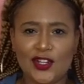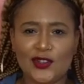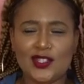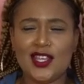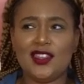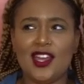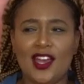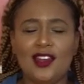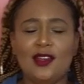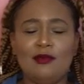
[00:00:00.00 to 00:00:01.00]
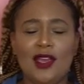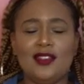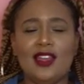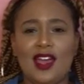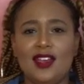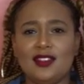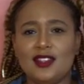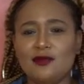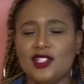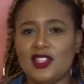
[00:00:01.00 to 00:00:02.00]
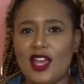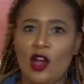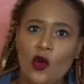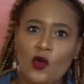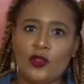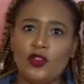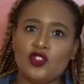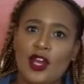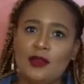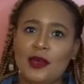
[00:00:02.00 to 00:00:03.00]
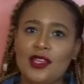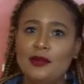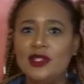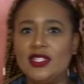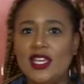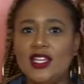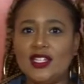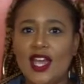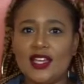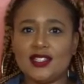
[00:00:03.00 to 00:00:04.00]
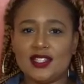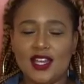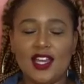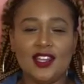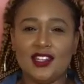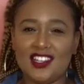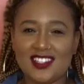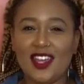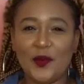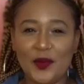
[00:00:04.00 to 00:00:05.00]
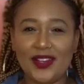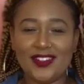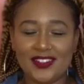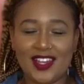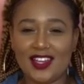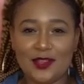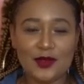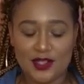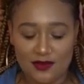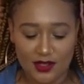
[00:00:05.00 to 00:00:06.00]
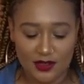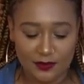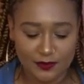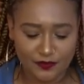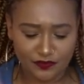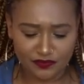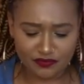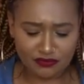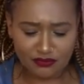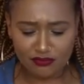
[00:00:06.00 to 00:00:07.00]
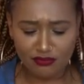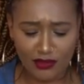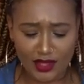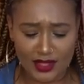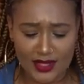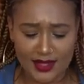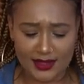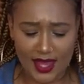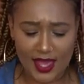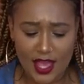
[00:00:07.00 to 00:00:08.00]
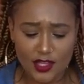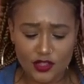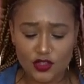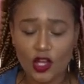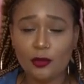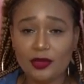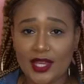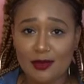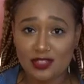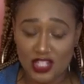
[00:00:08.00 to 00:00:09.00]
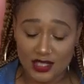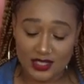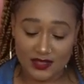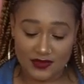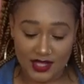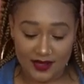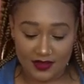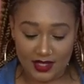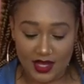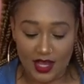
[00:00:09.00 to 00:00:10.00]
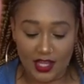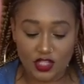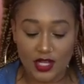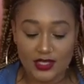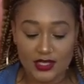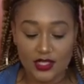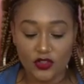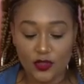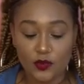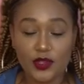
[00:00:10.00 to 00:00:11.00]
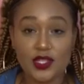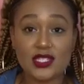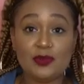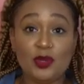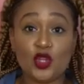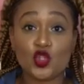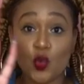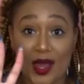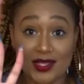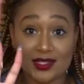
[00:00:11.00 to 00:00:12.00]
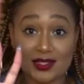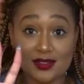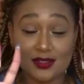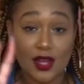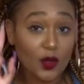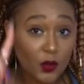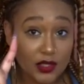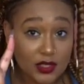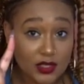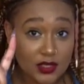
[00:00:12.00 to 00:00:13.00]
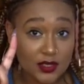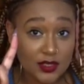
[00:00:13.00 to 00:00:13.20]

said that and made that assumption that, they'll try and make him his king next. Isn't that weird that he would even connect that? So Saul became jealous of David and tried to kill him with his spear twice. Not once,